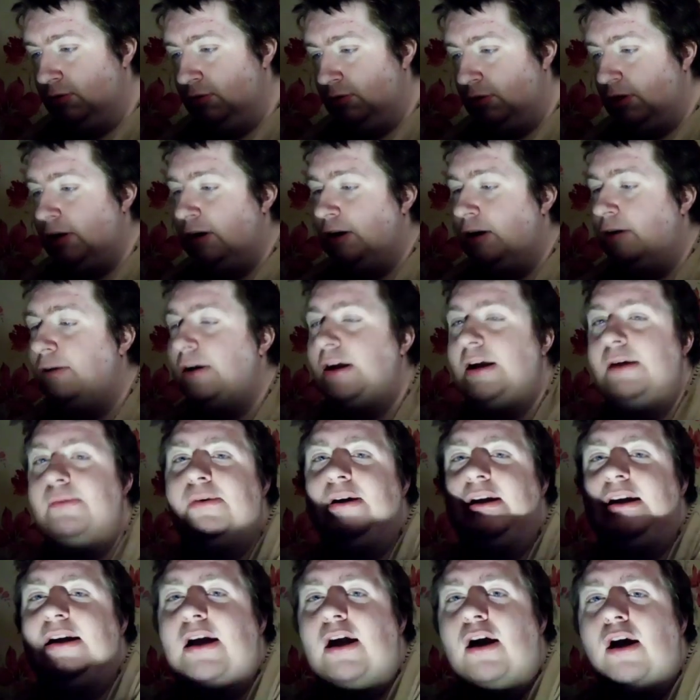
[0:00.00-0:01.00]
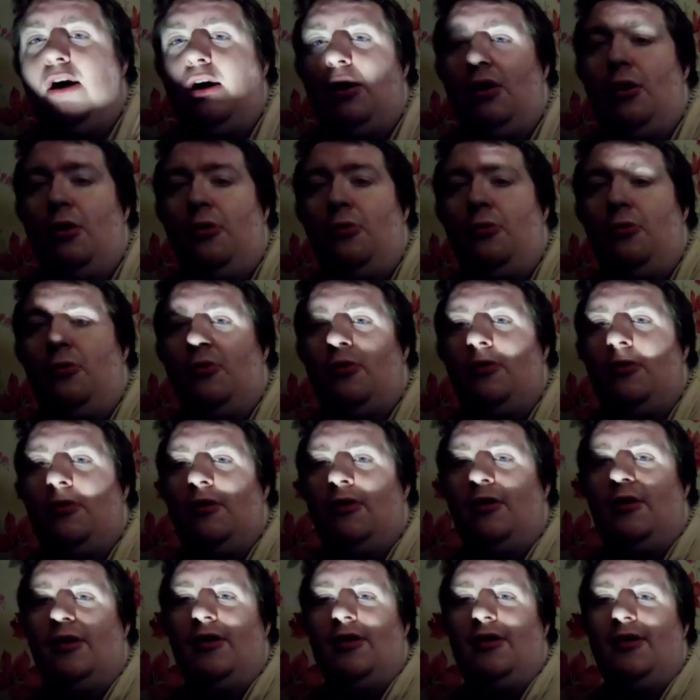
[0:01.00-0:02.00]
Oh, here we go.
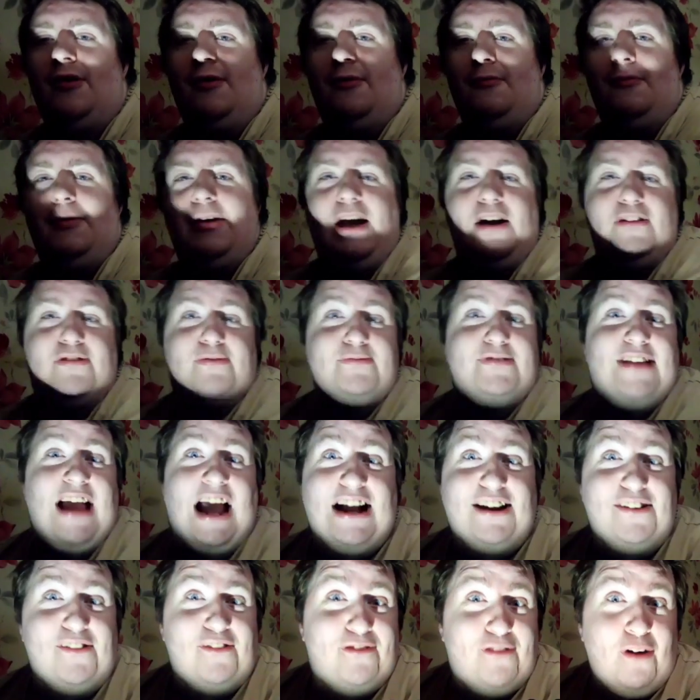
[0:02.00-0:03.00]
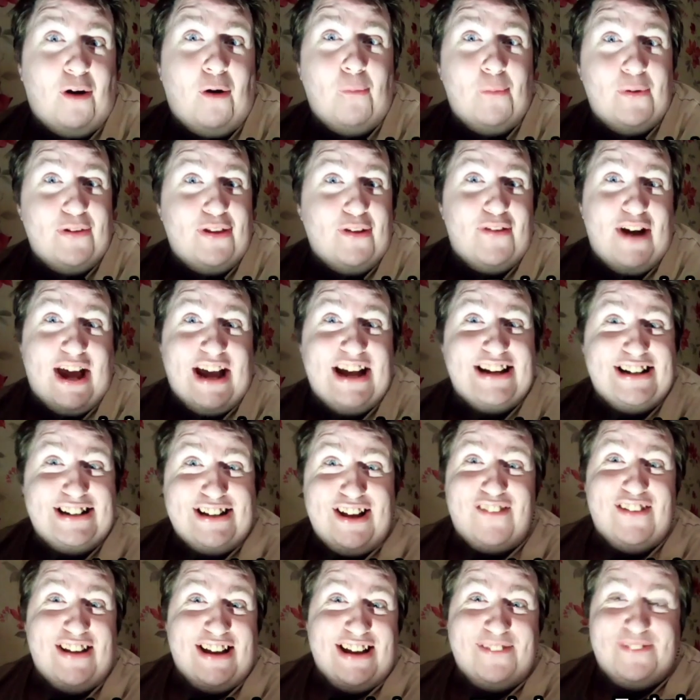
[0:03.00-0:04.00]
We have some technical fault with the radio,
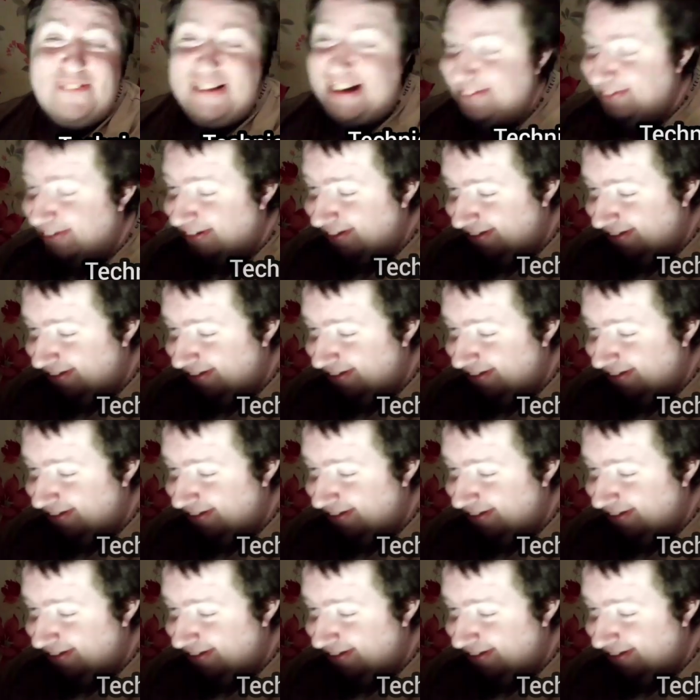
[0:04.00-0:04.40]
evil.